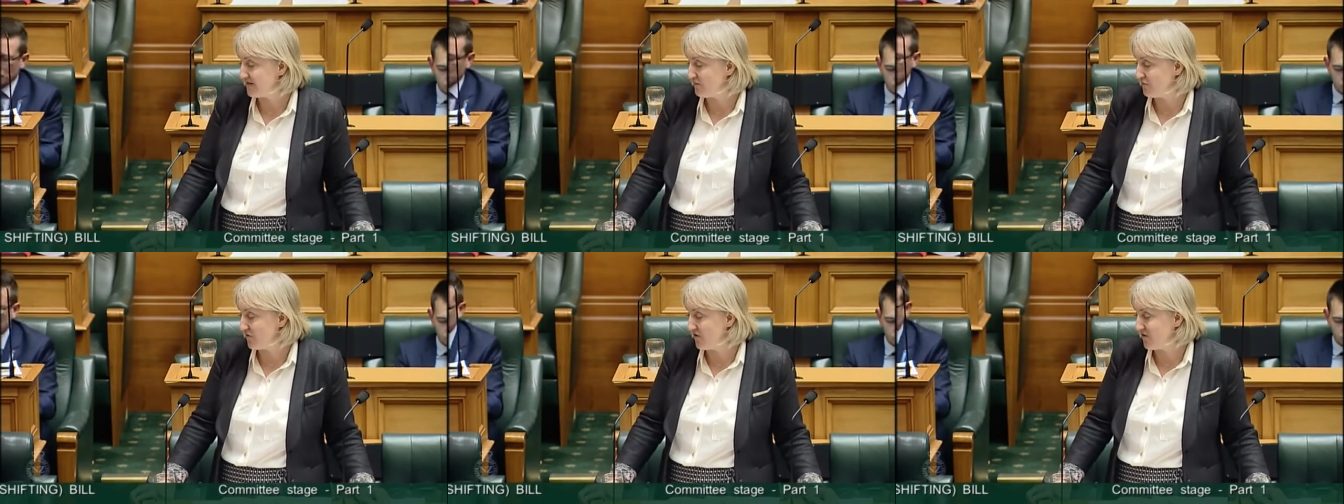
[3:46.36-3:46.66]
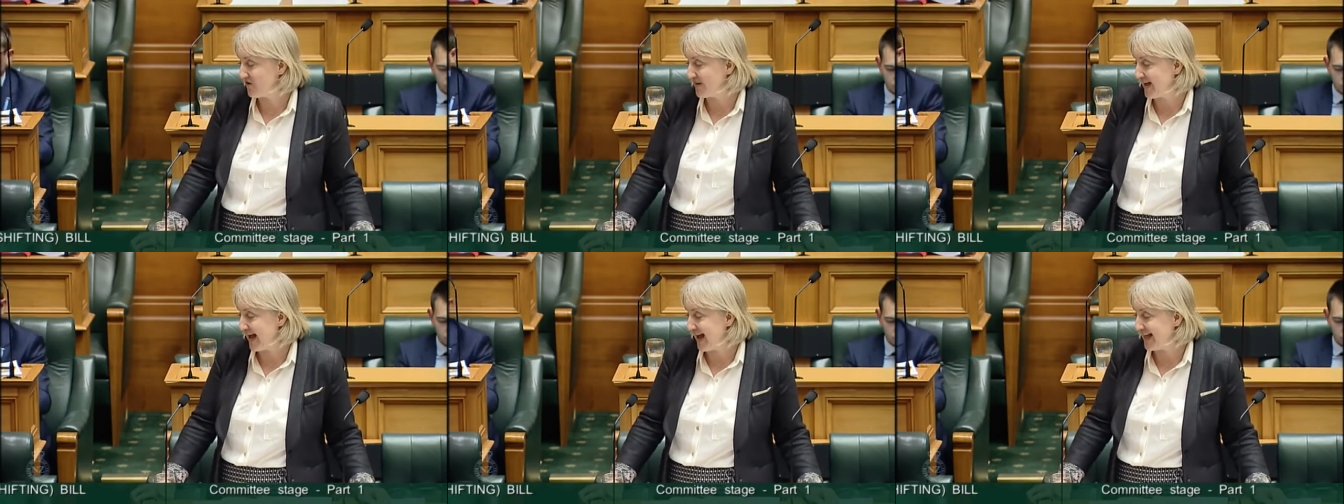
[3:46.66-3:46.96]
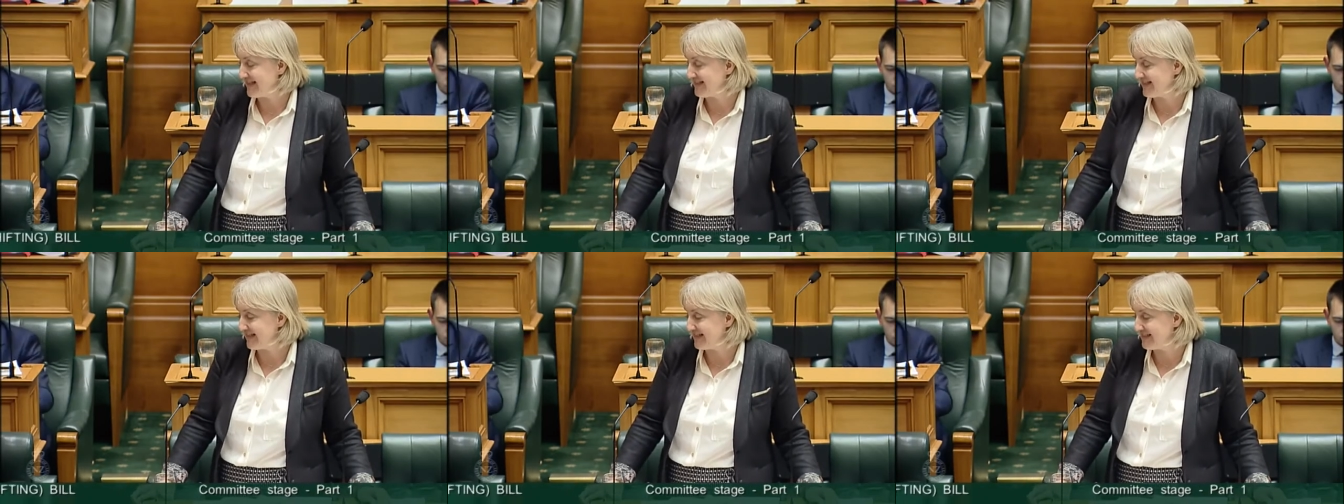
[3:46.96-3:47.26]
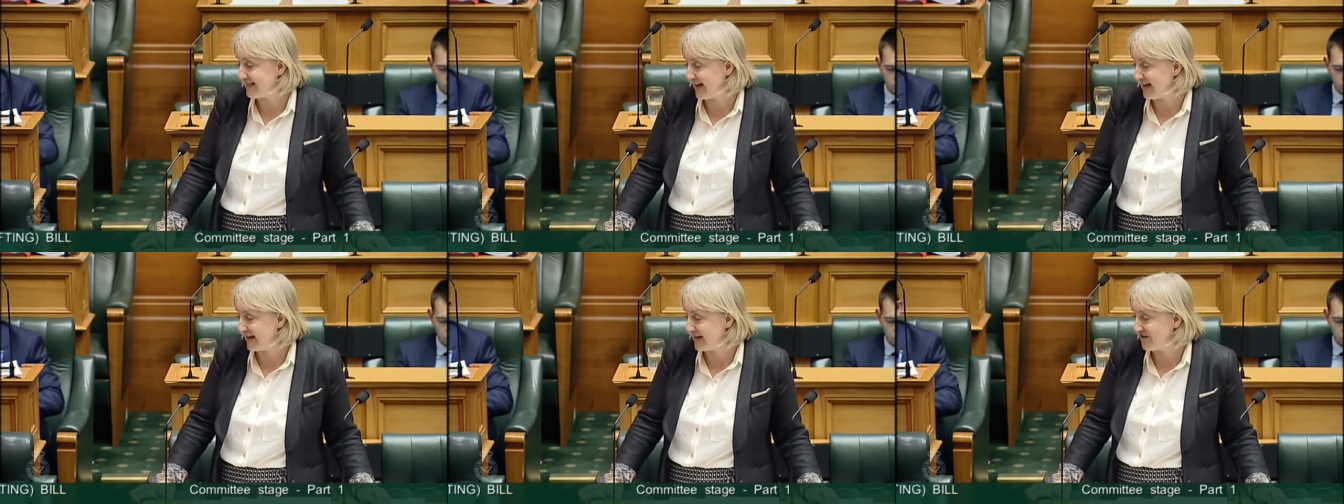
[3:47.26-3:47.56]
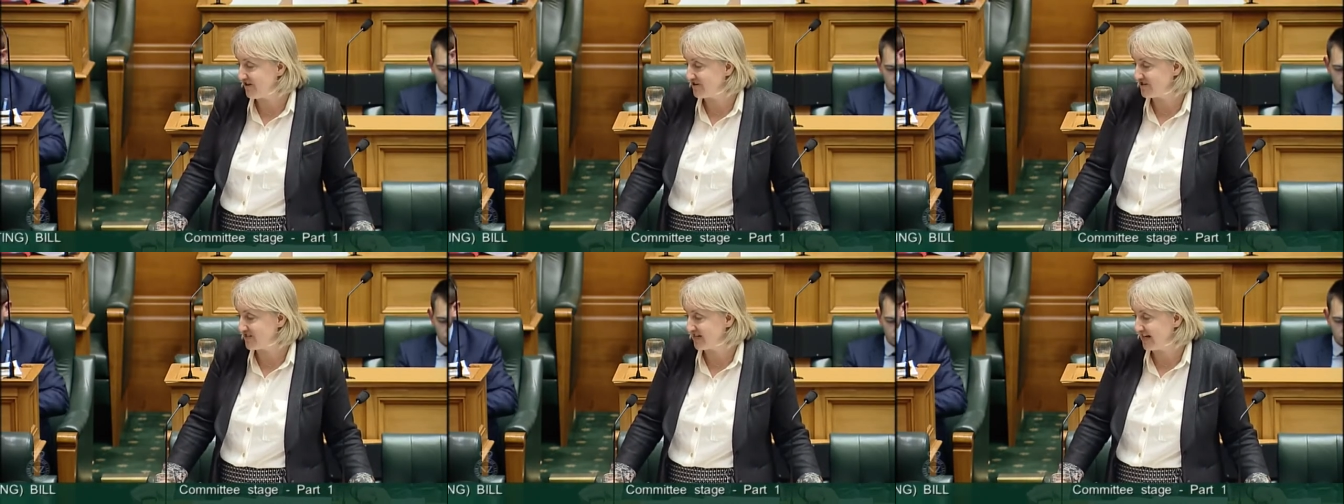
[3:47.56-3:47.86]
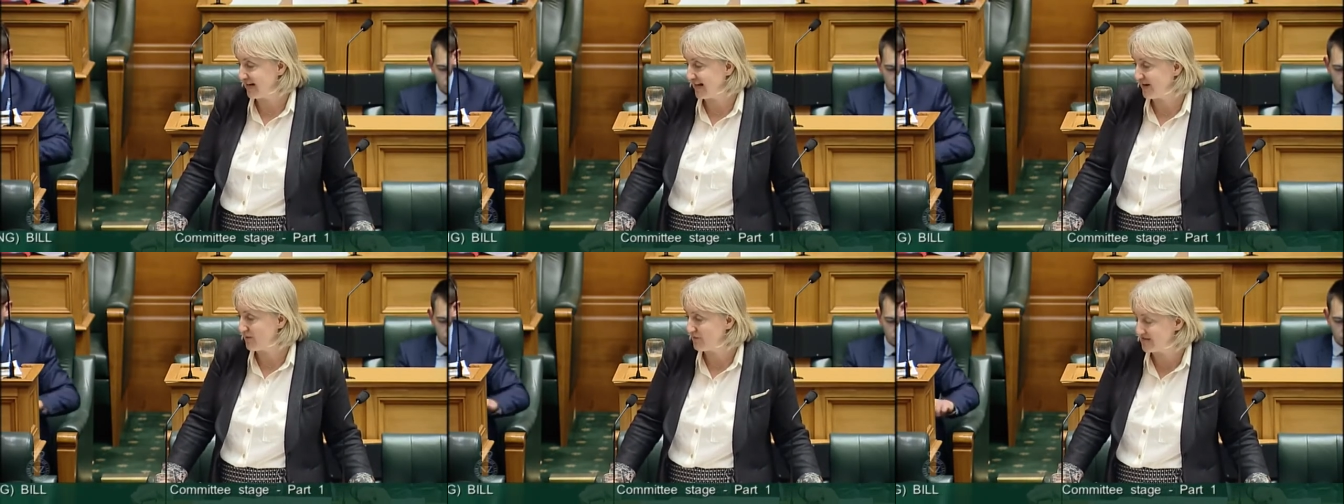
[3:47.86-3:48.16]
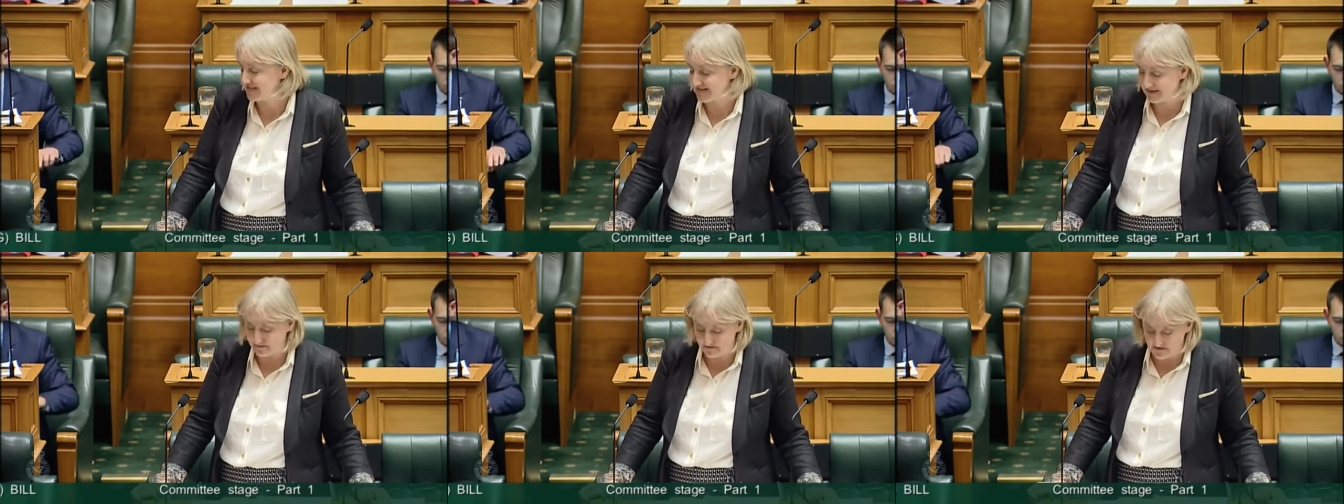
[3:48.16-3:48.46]
of work and that they are not dealing
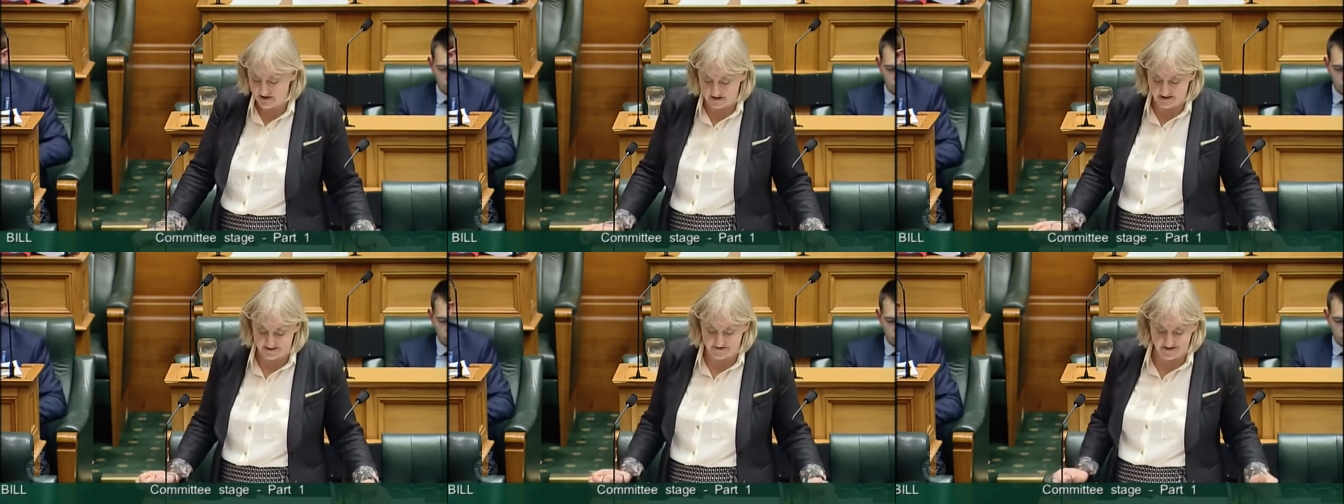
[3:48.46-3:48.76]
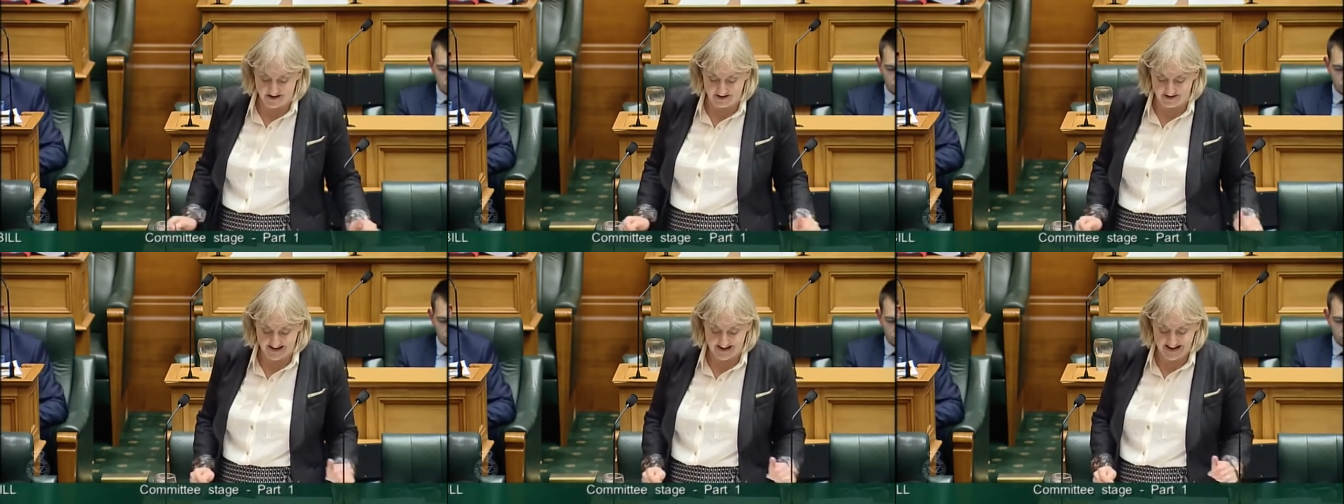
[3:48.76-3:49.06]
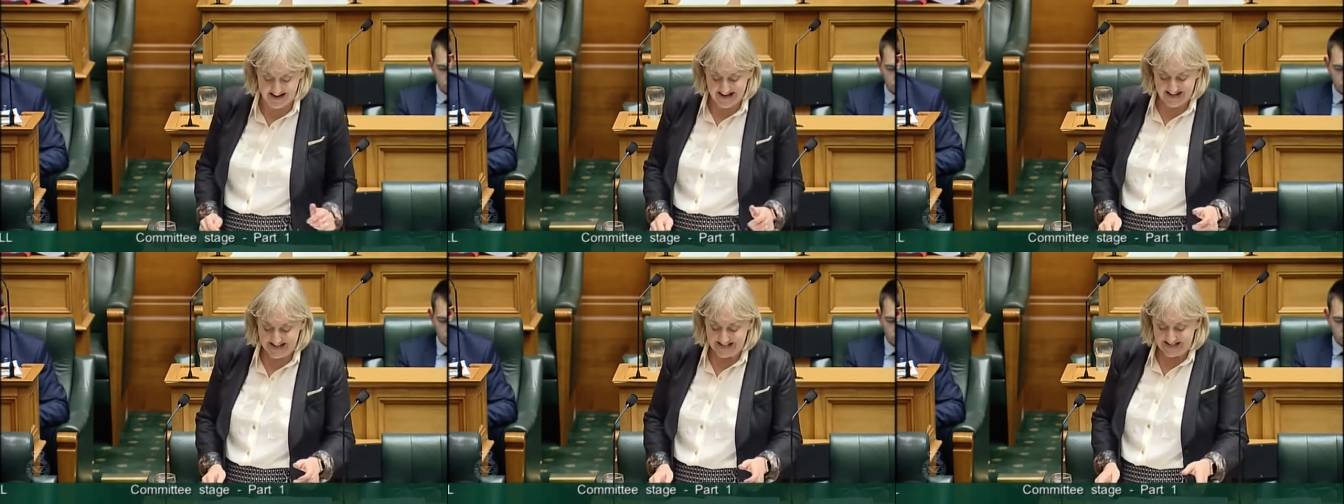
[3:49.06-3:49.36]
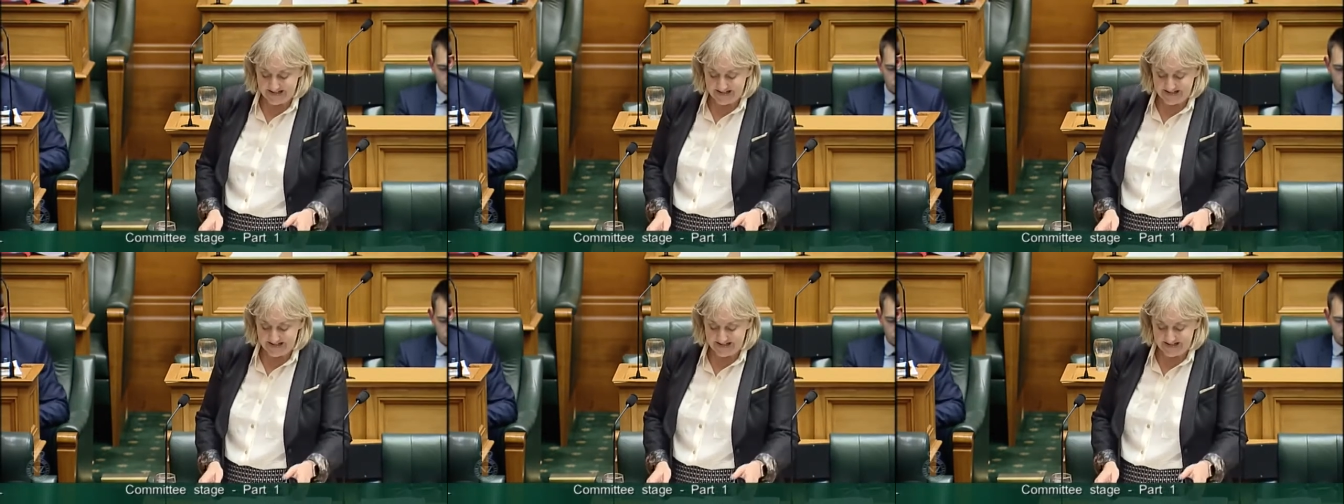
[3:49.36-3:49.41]
with some very, very